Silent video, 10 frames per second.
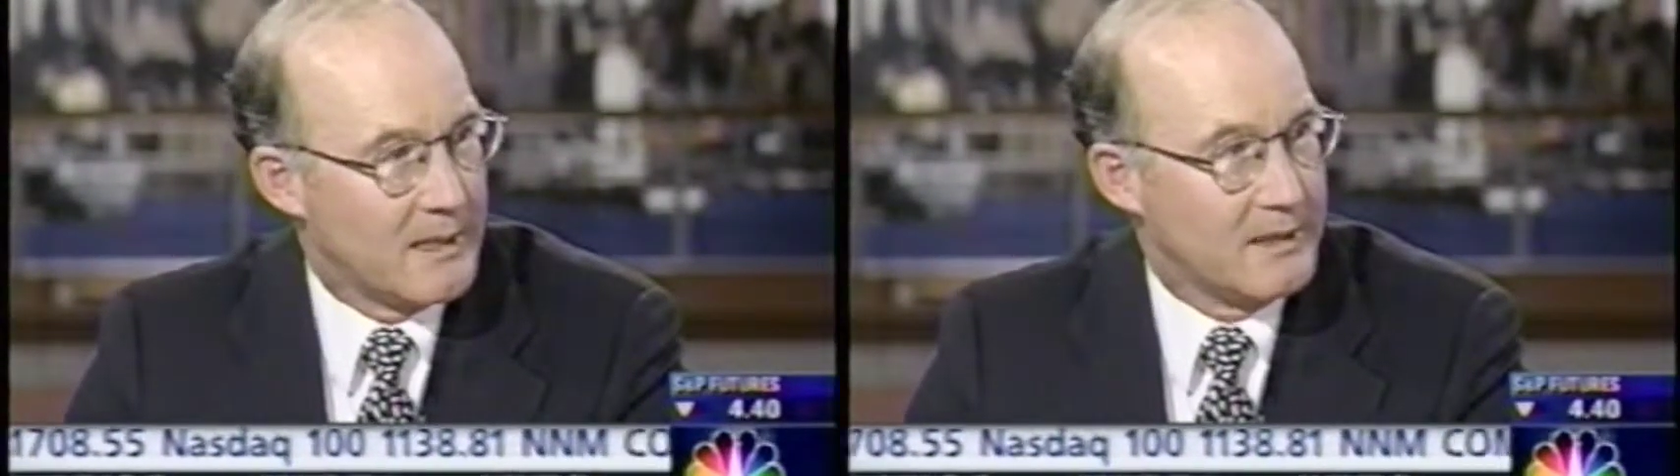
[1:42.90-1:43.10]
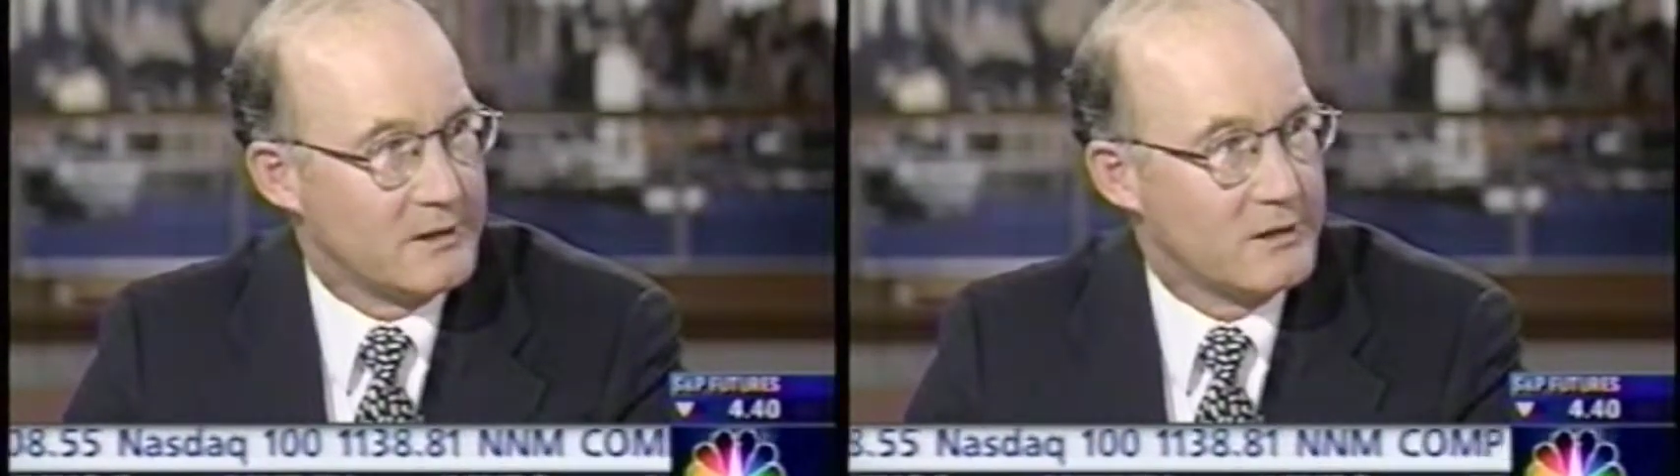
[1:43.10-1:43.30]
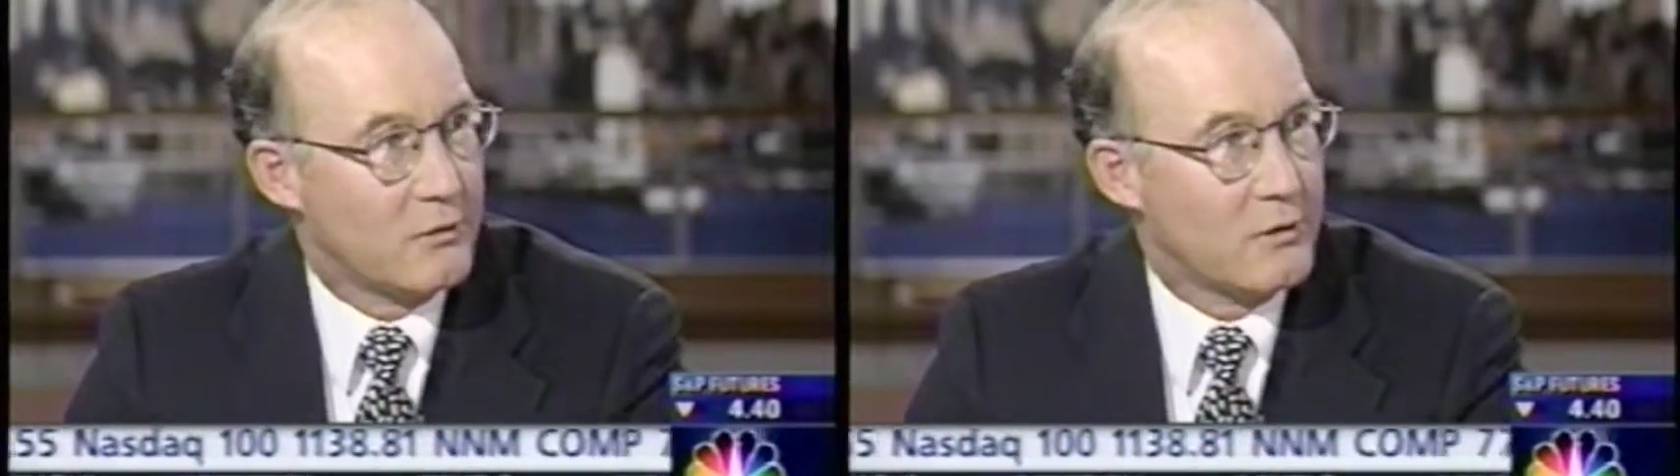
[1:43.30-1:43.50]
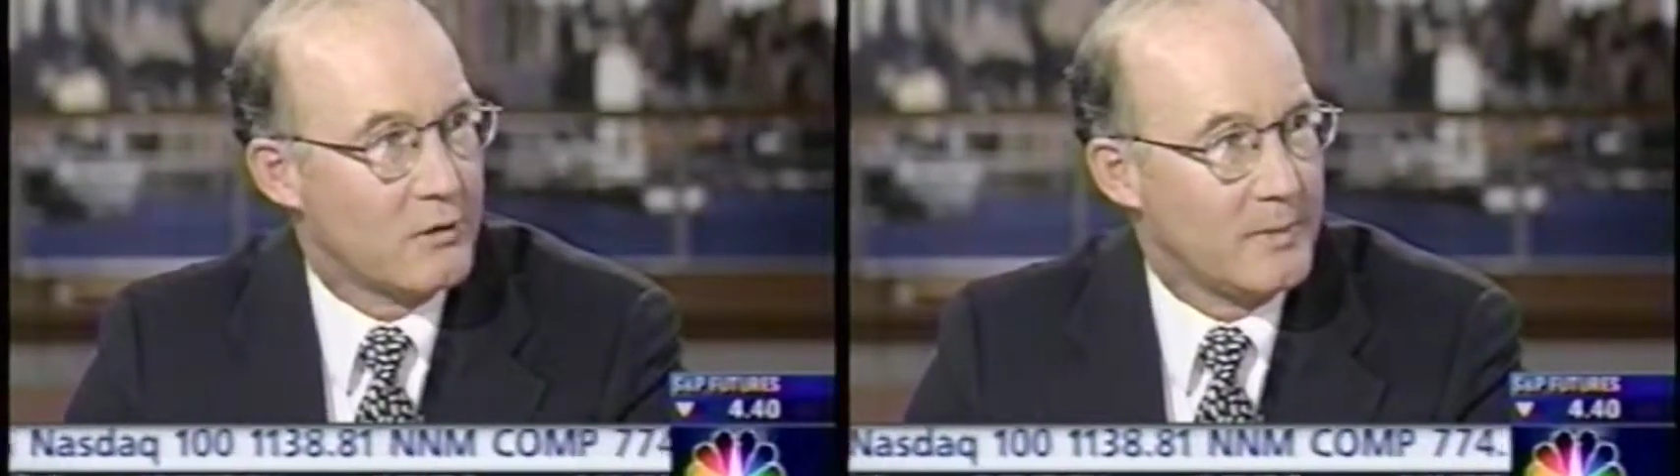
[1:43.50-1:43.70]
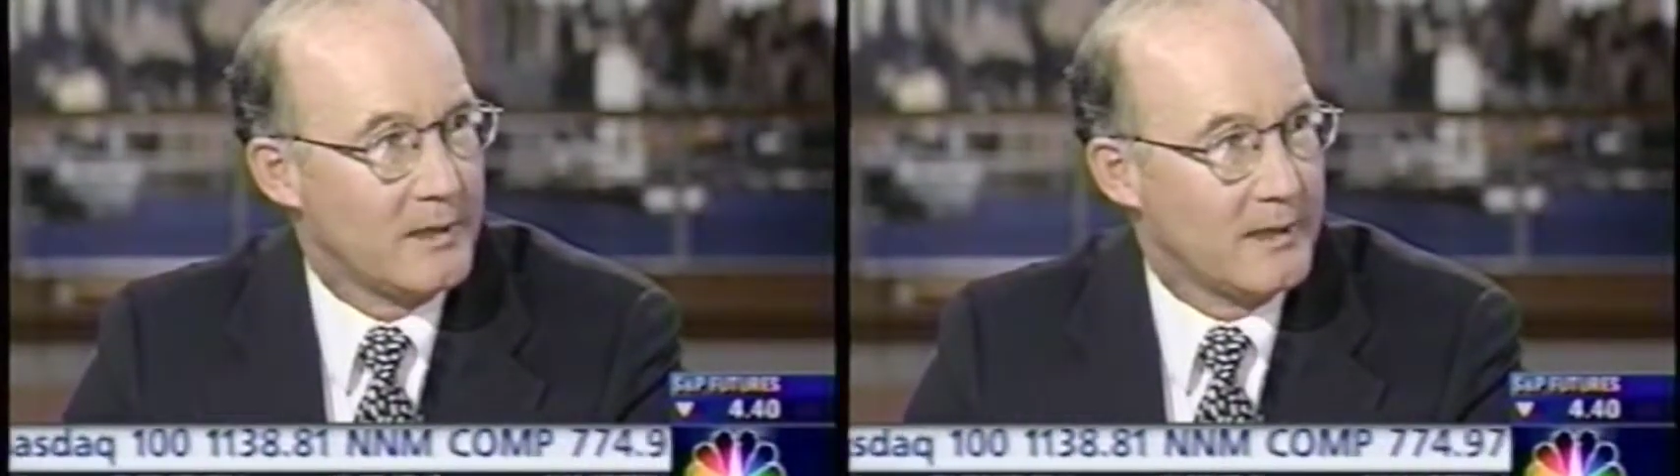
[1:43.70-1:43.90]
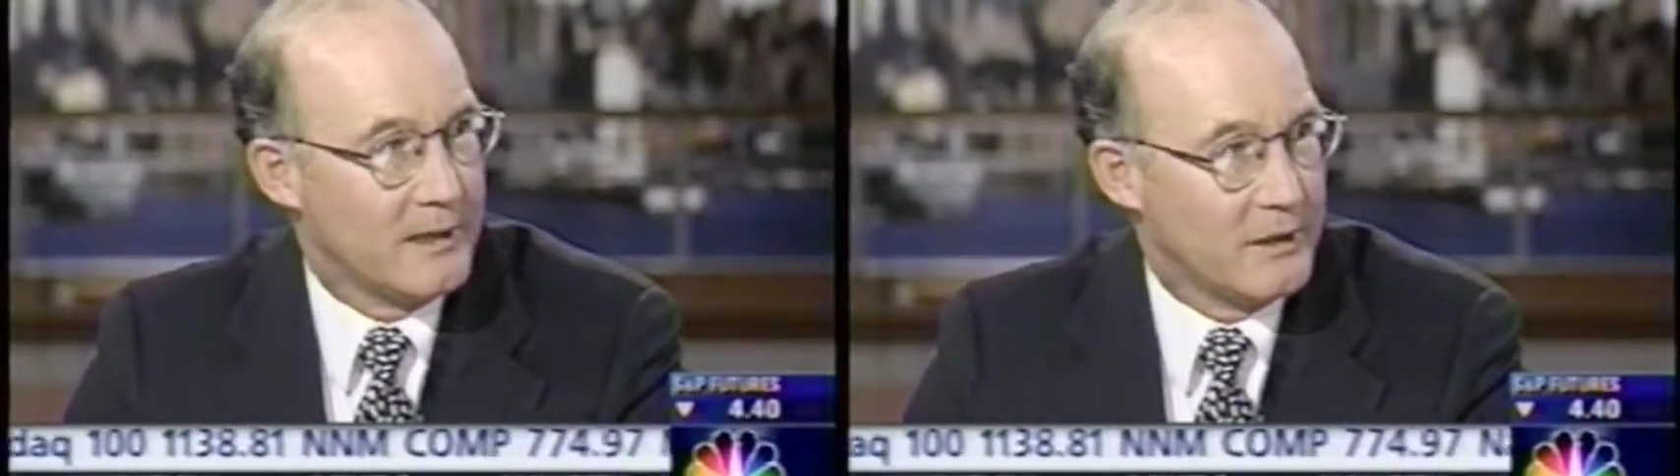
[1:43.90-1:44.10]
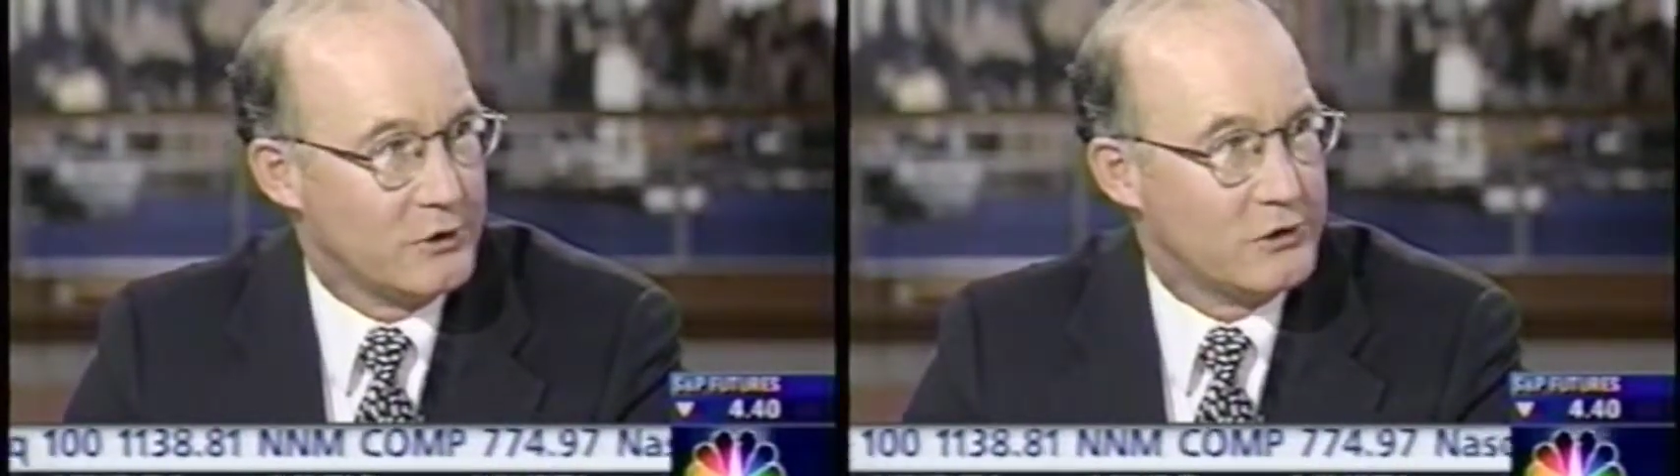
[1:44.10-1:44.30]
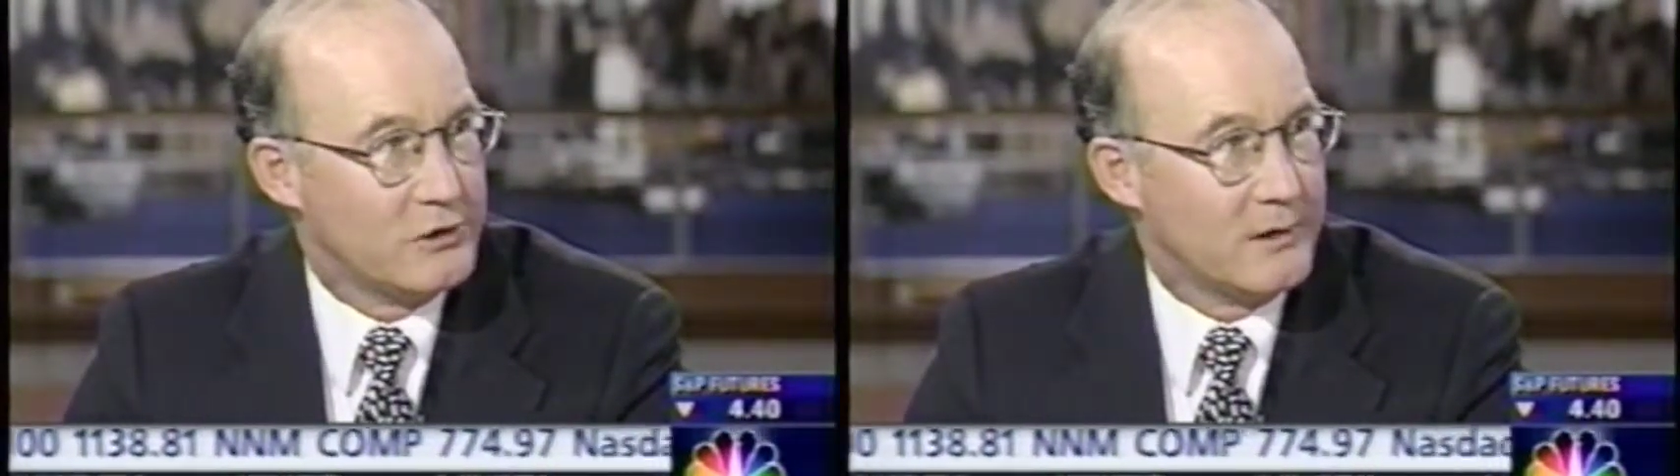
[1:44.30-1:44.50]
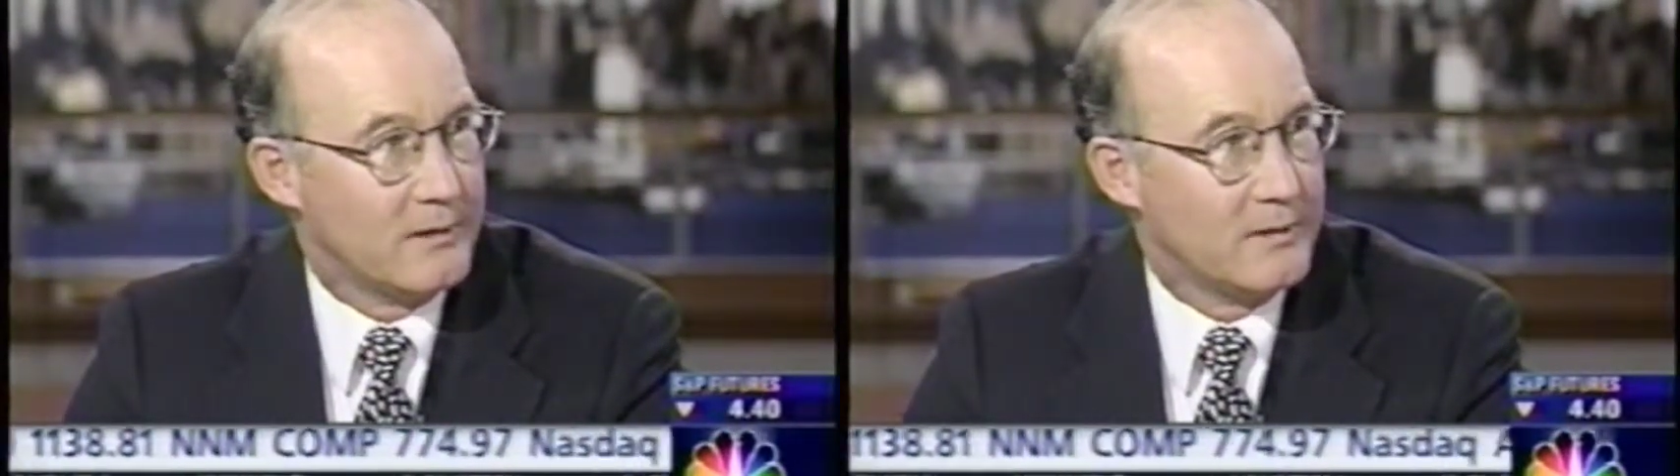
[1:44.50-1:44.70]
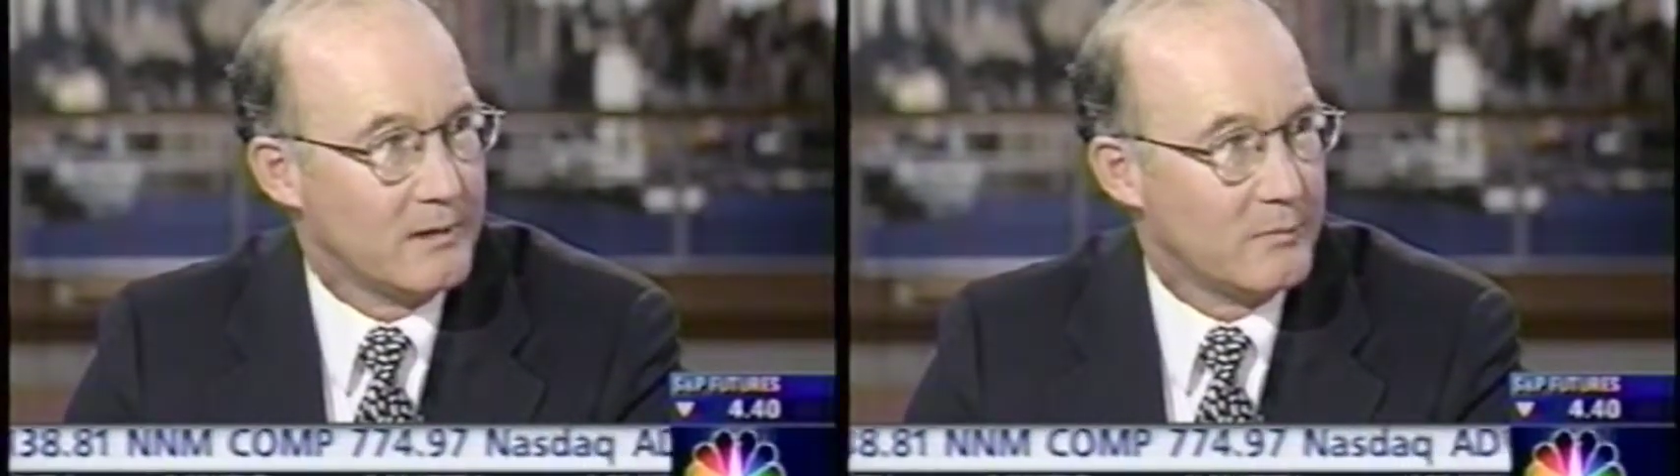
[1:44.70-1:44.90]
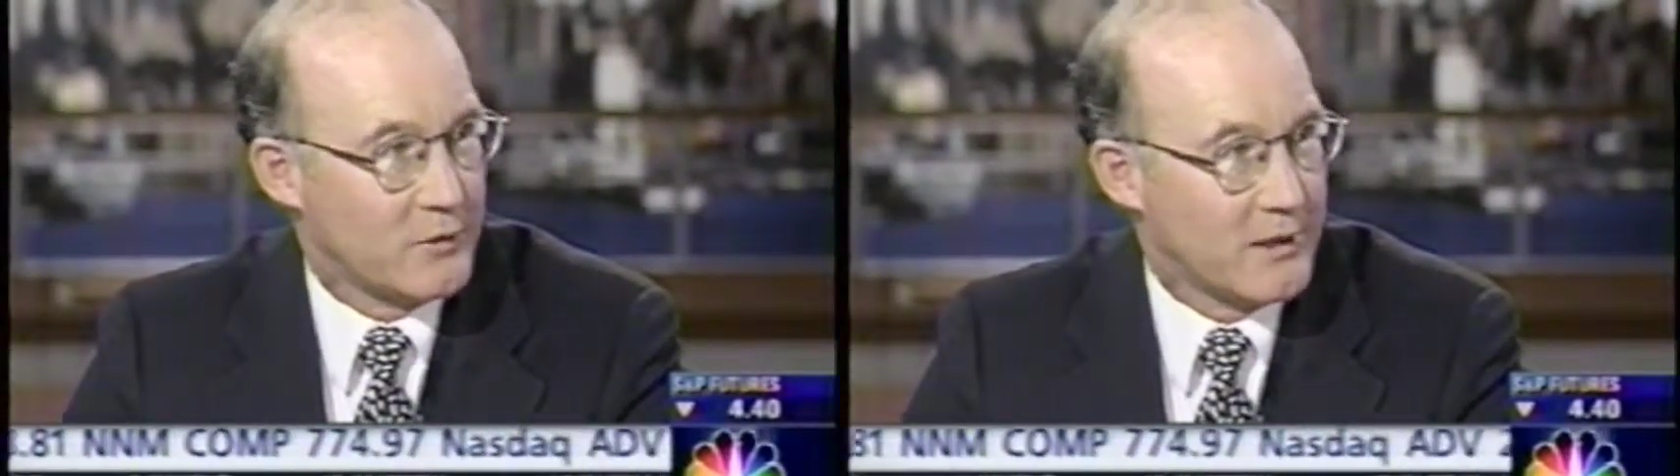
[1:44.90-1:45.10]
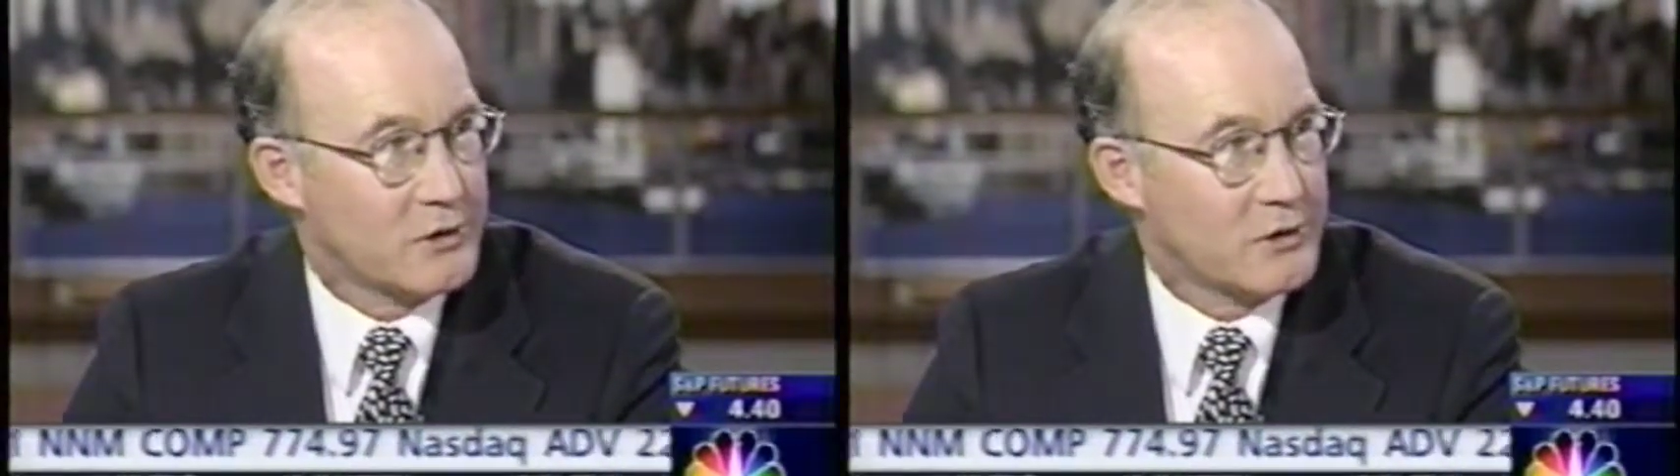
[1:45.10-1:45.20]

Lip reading: bonds in order to be a hedge and